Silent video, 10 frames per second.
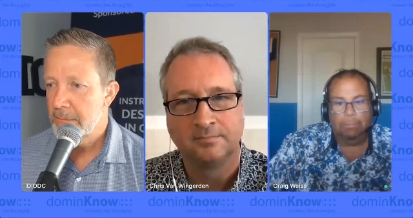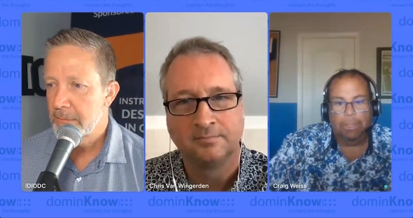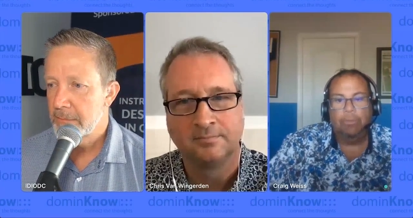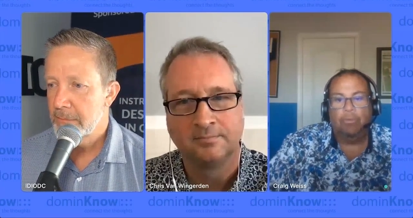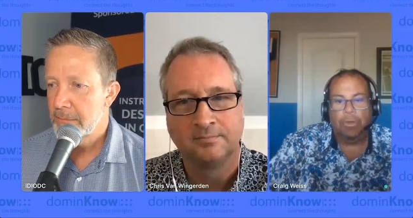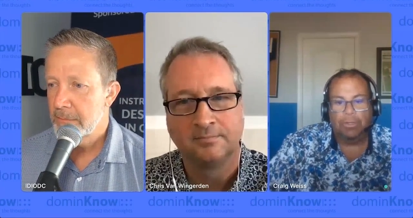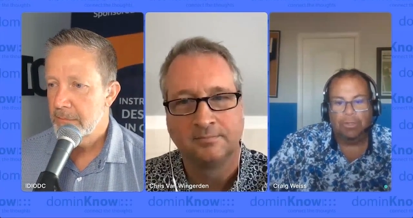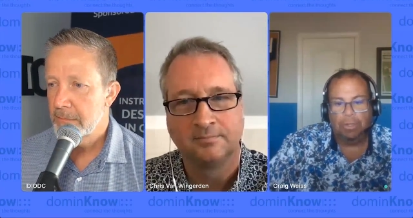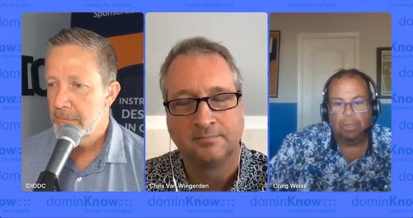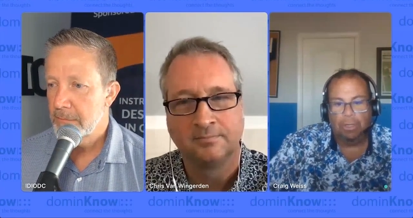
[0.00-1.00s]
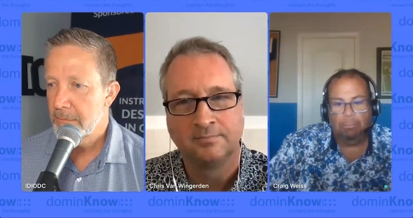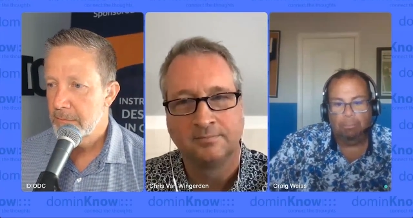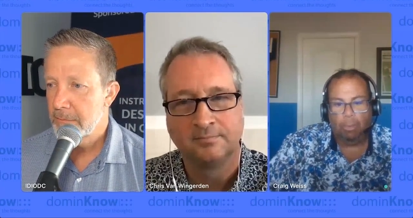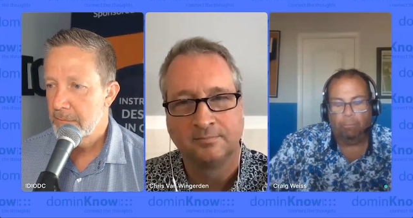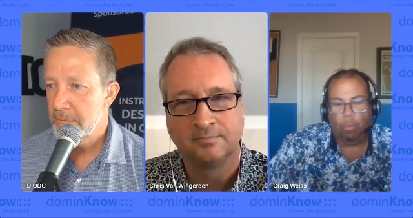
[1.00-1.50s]
Speaker 1: increase in,
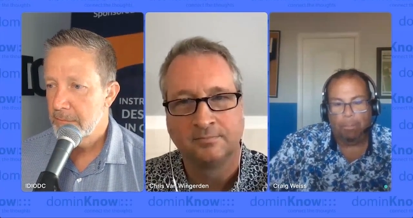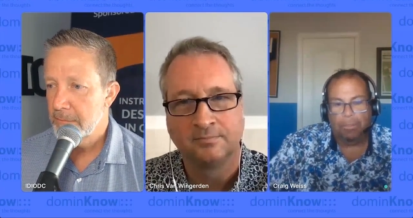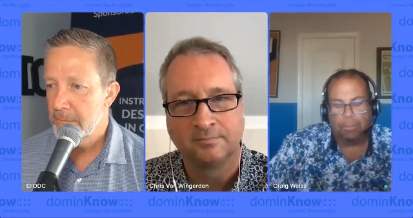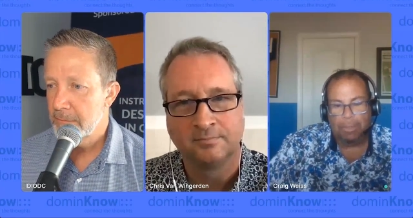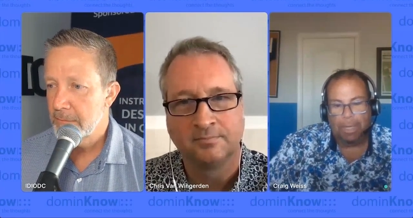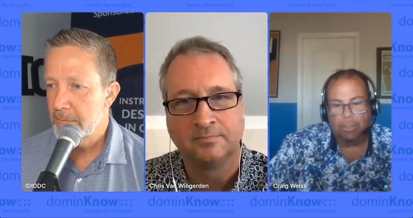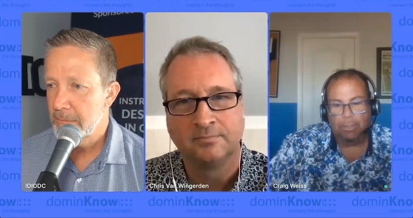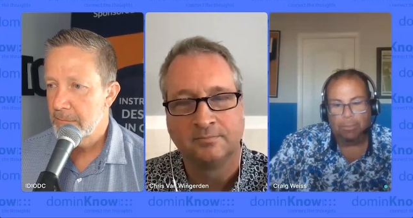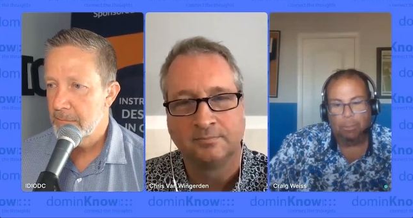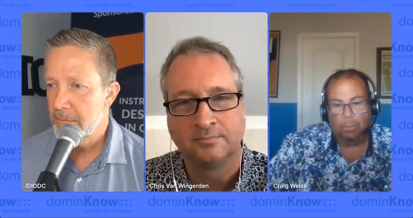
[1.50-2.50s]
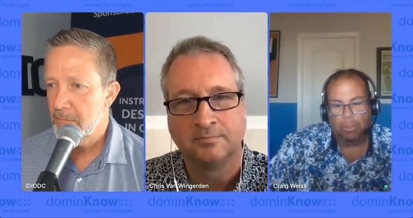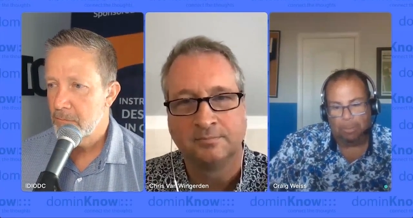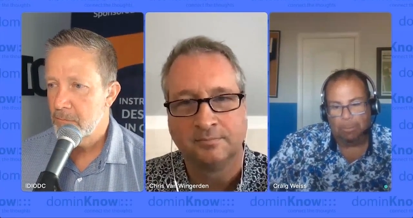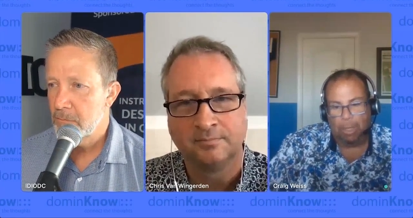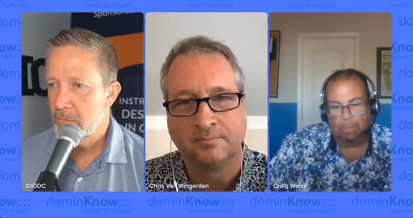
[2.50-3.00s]
in performance management,
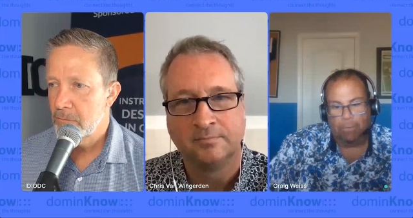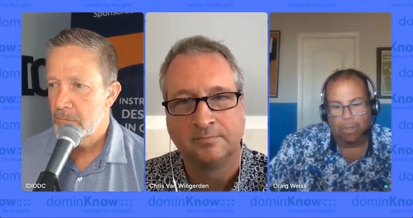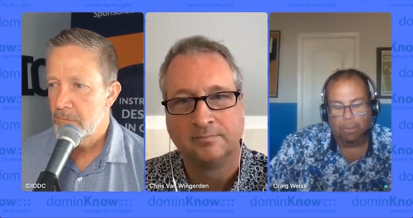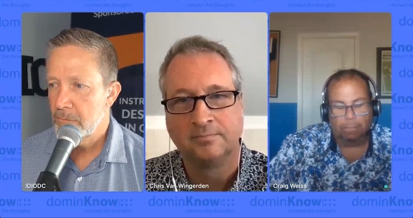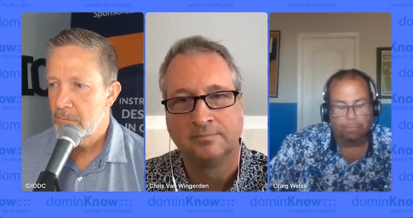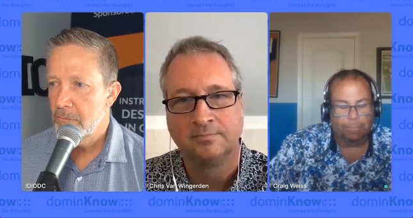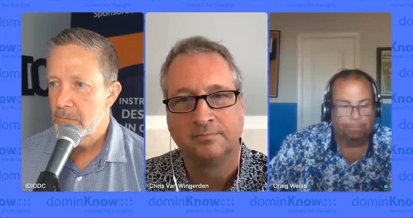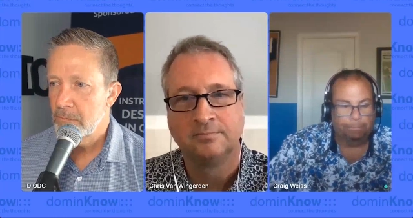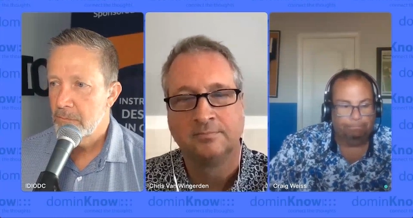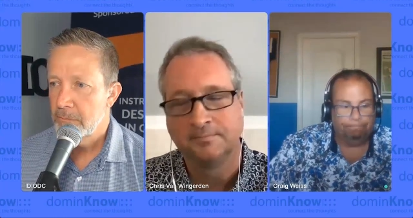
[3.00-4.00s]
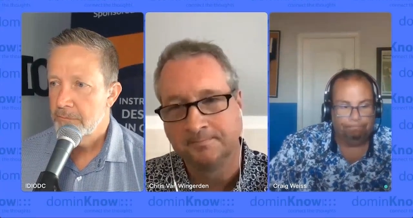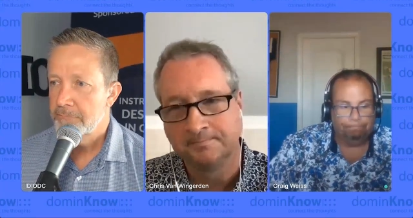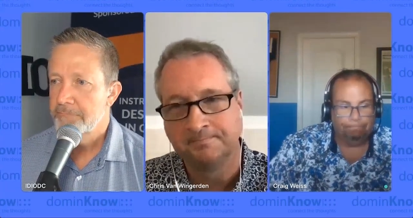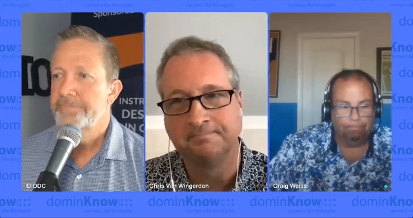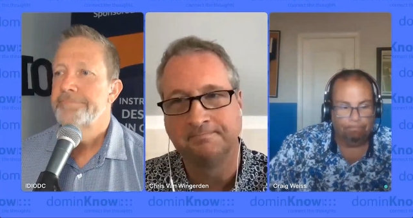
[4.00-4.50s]
which I'm not a fan
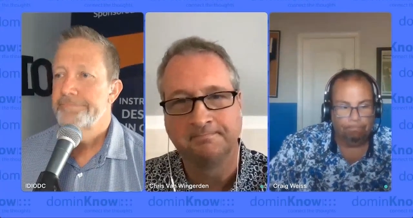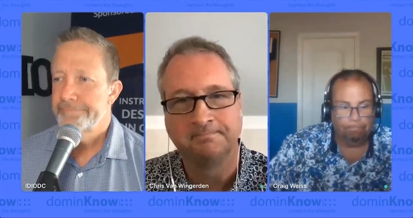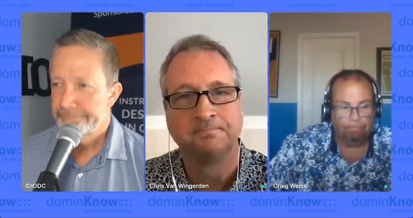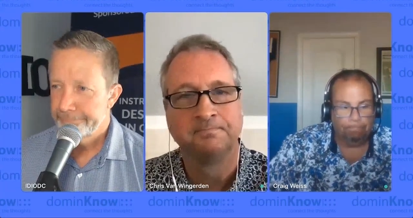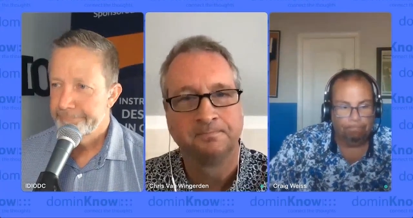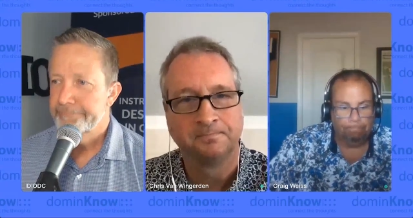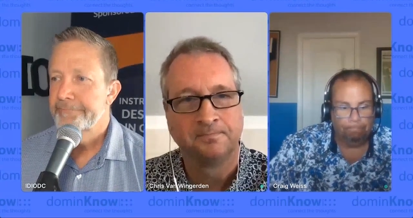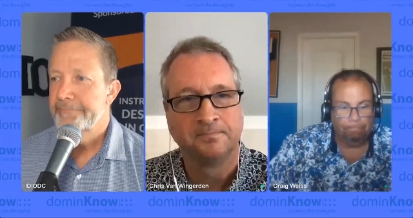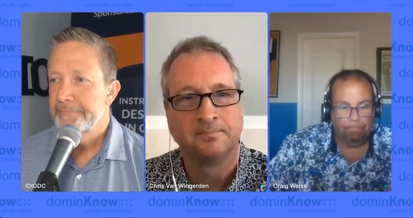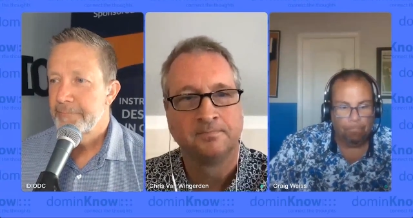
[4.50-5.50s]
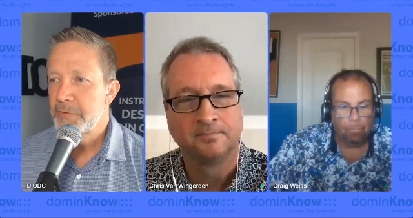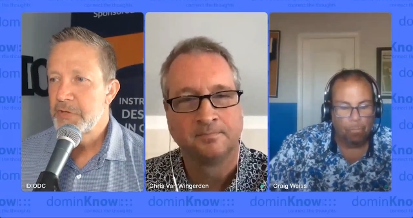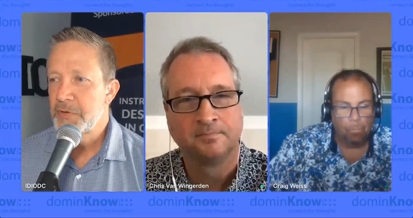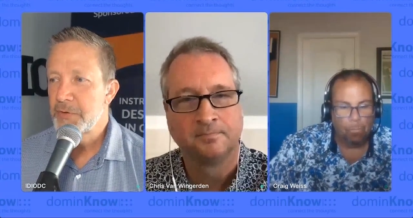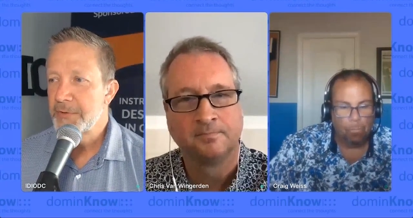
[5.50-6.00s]
Speaker 2: of.
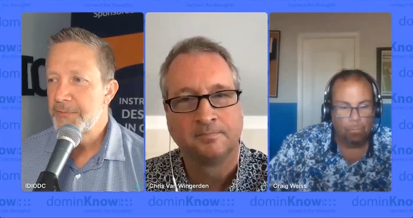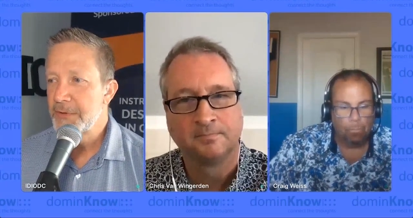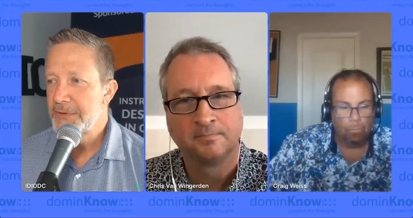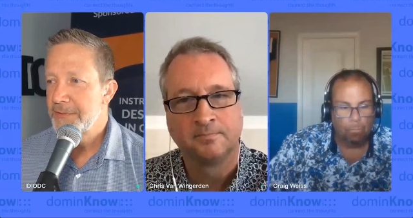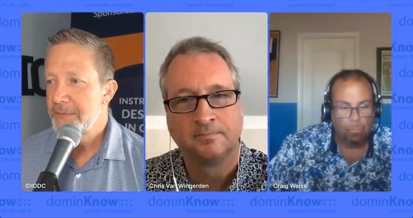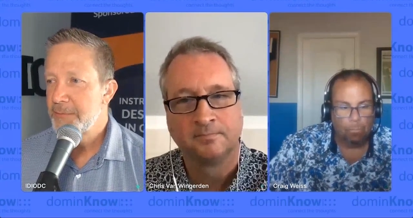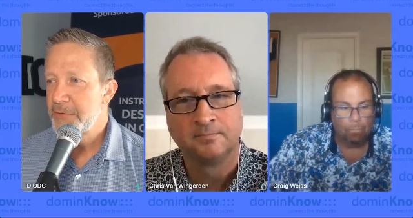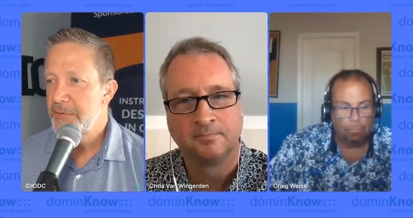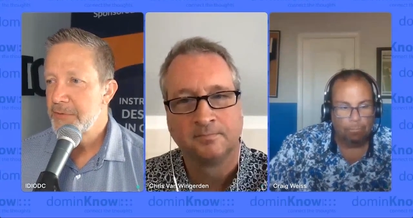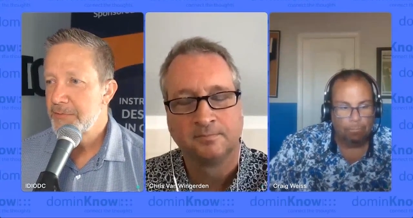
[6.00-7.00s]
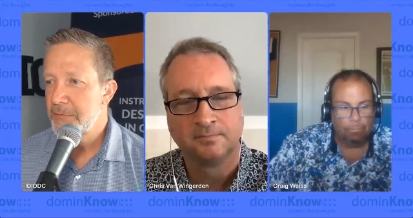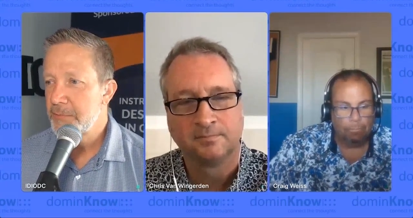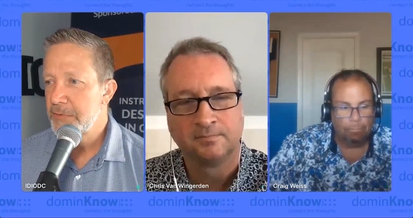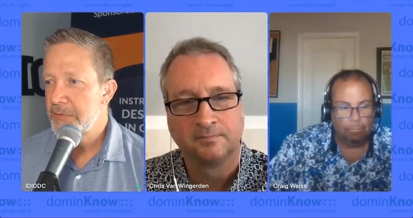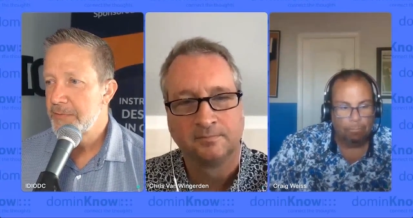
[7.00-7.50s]
Beautiful,
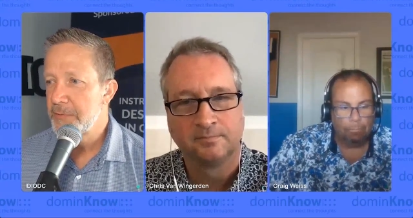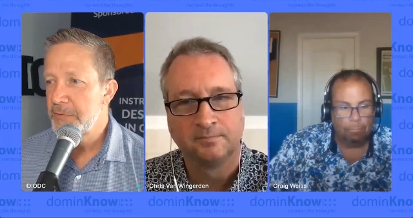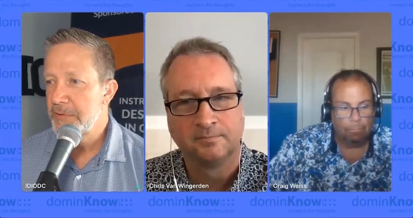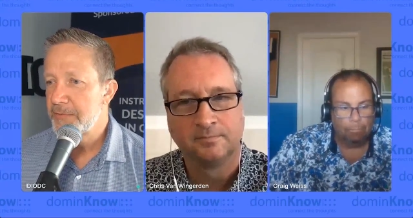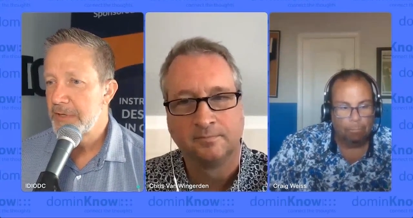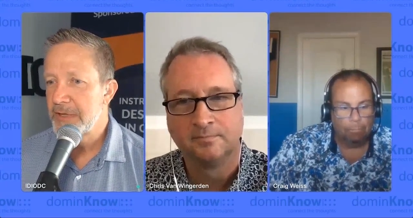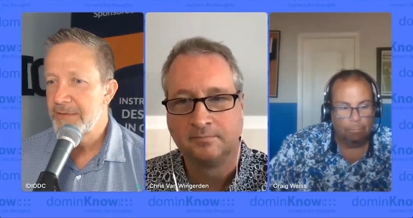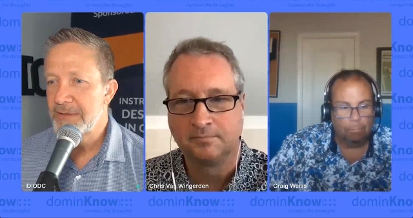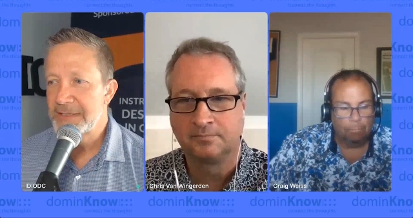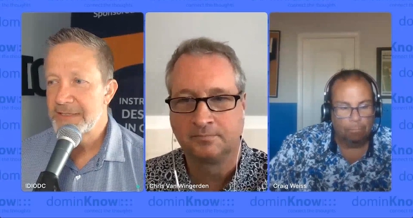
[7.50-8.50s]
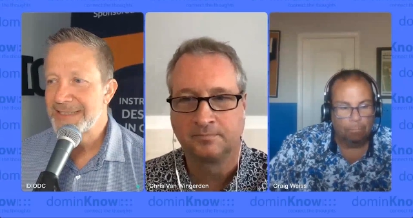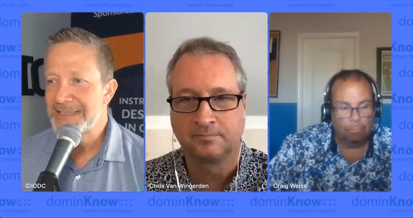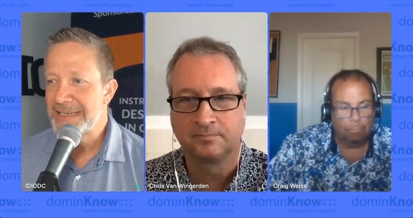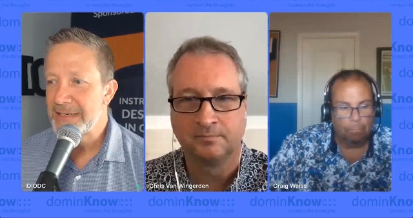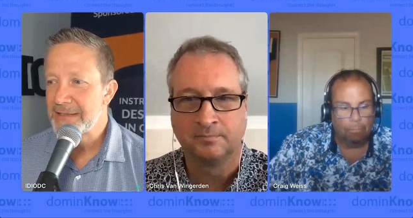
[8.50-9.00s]
beautiful, beautiful, beautiful. I love it.
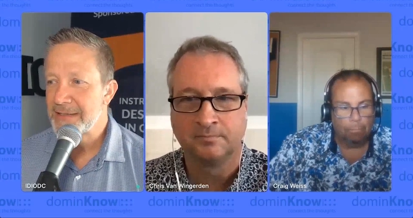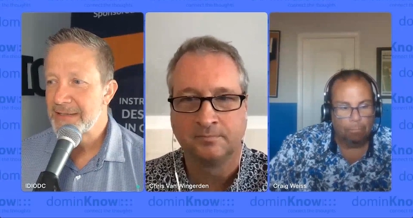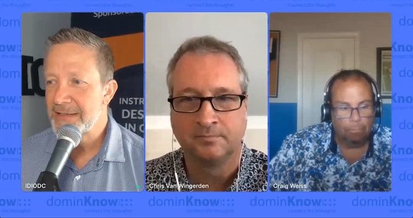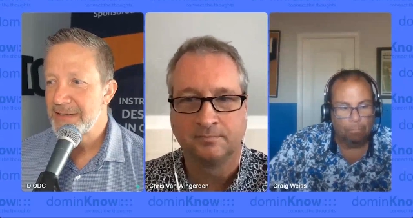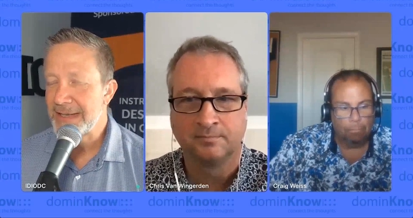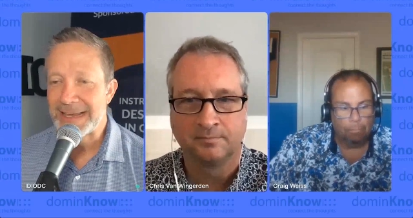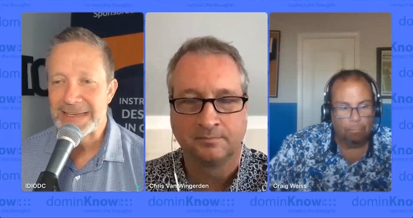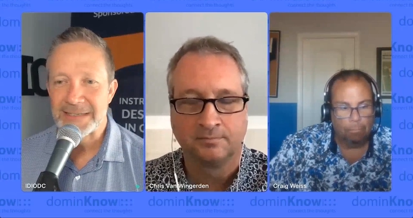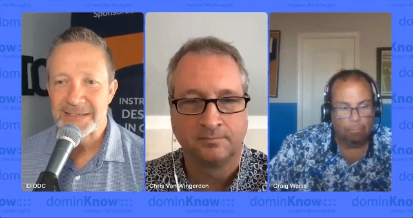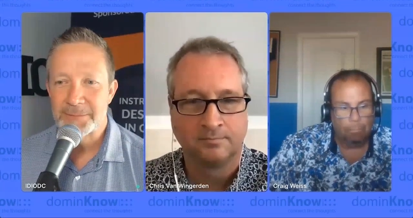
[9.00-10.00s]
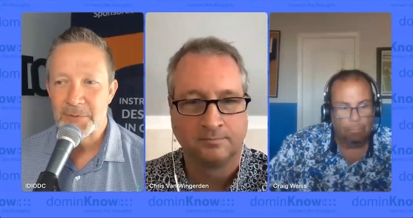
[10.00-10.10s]
Succinct, nice,